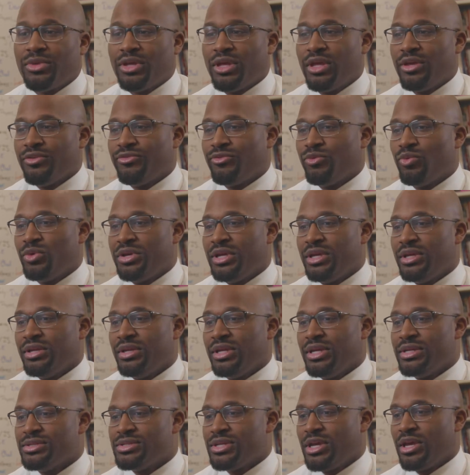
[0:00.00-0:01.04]
If we
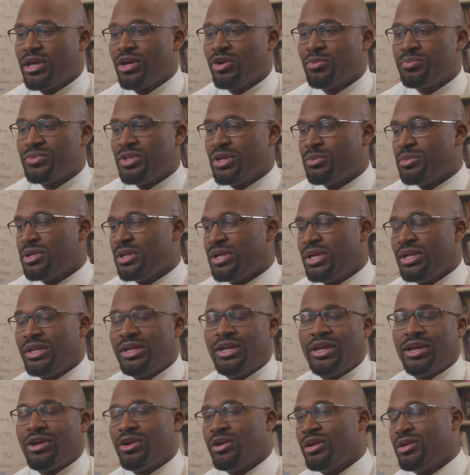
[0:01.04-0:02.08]
need to help them in
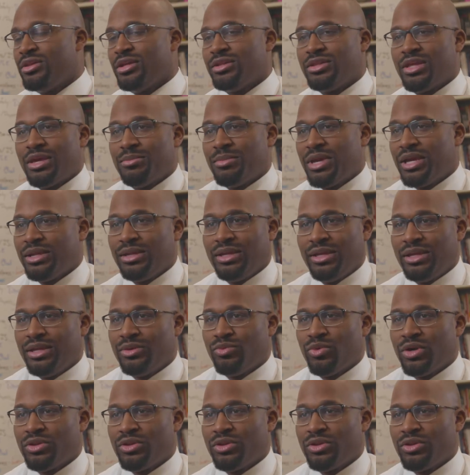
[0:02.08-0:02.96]
any area that they may need,